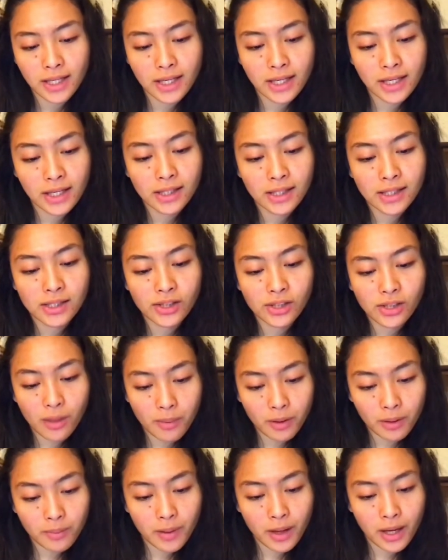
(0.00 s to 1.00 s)

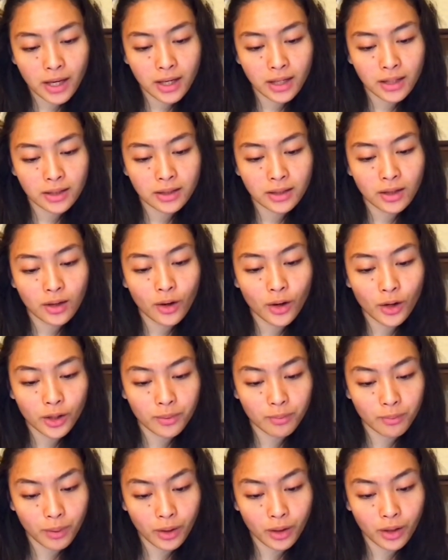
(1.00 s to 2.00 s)
Stomach pain,
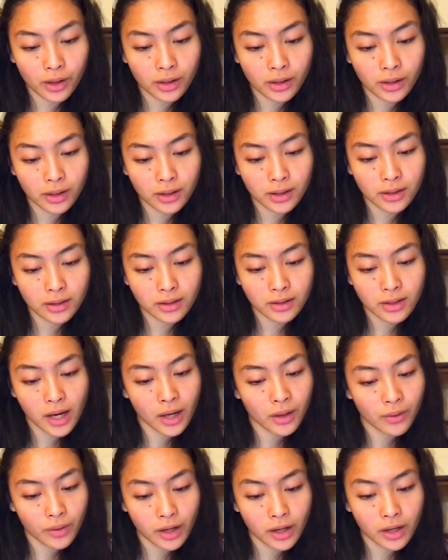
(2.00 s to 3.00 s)
heartburn,
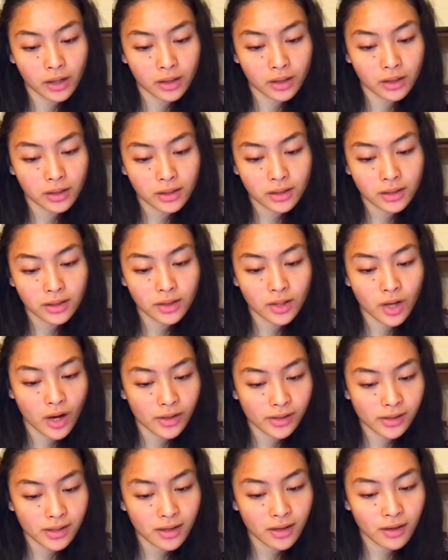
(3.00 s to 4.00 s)
diarrhea,
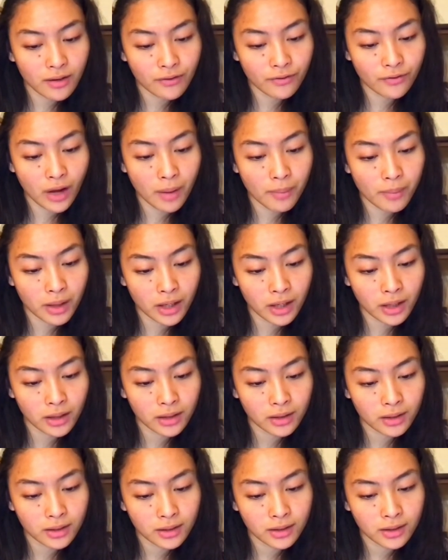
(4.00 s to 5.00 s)
nausea, vomiting,
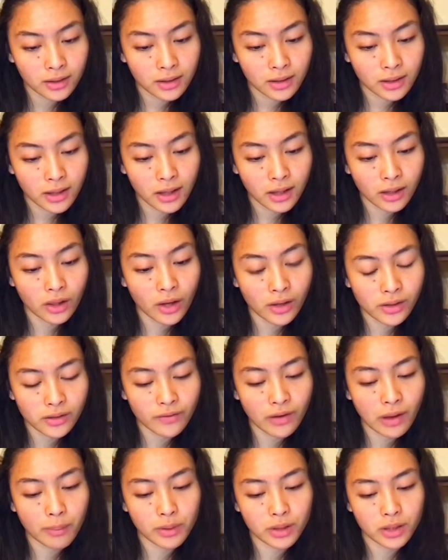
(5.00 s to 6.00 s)
and loss of
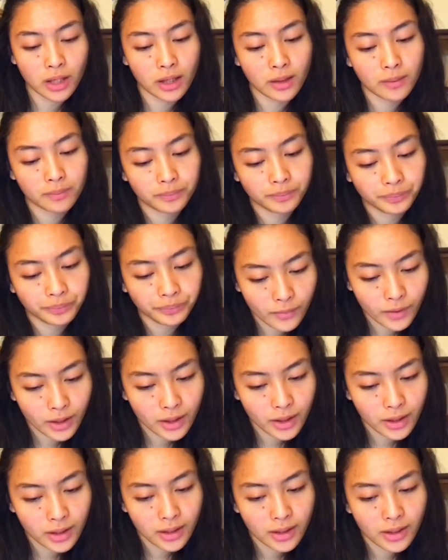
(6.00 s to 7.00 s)
appetite.
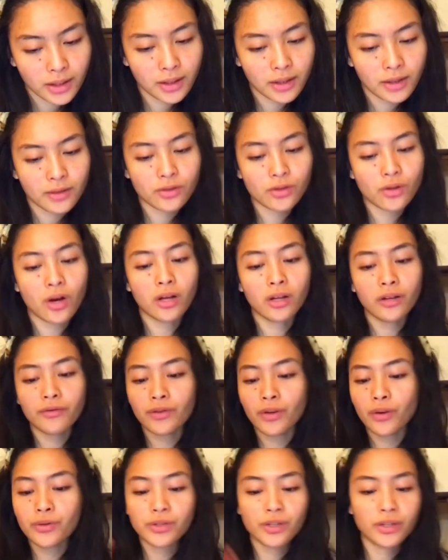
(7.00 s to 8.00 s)
So all of
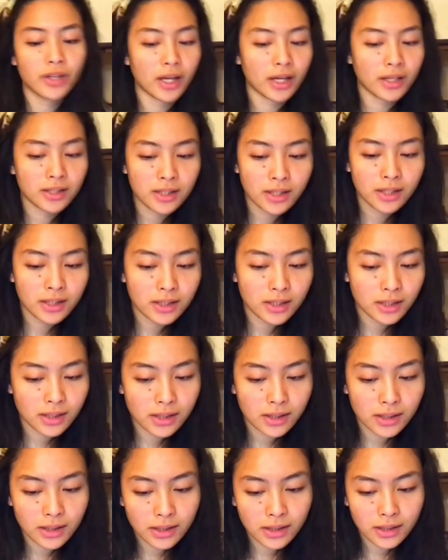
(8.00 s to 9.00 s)
those connected
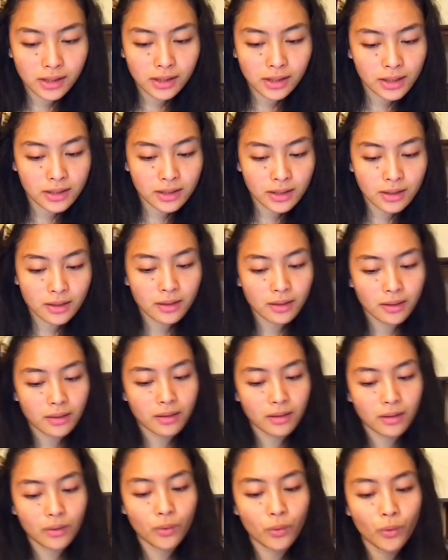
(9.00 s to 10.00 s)
is
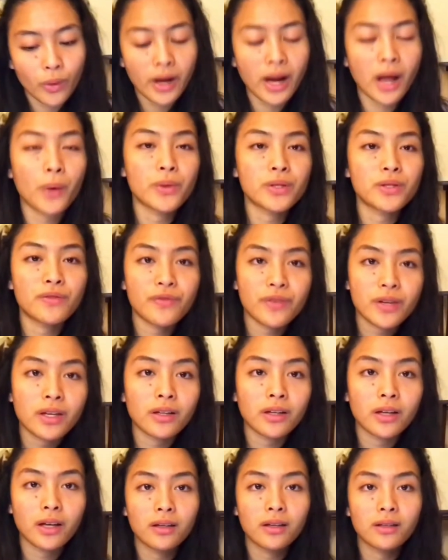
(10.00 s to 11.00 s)
what I was
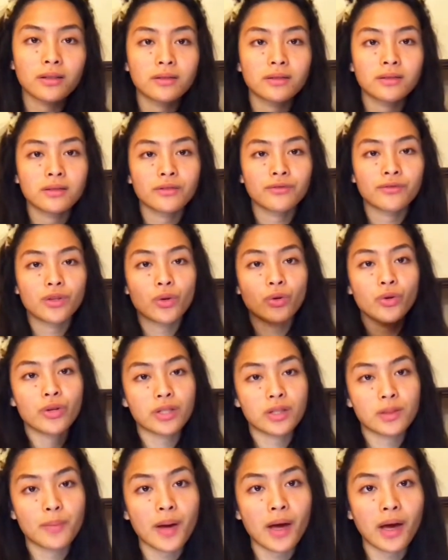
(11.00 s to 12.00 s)
feeling a few years
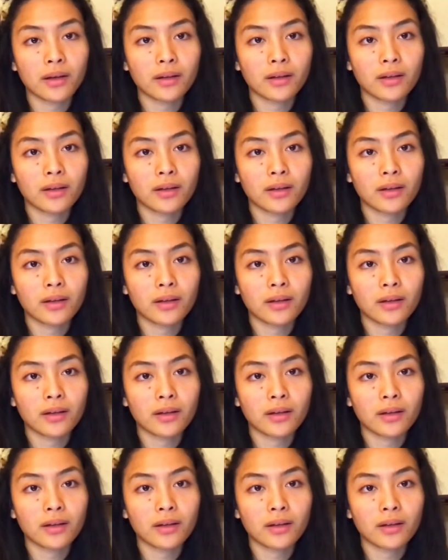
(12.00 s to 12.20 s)
back.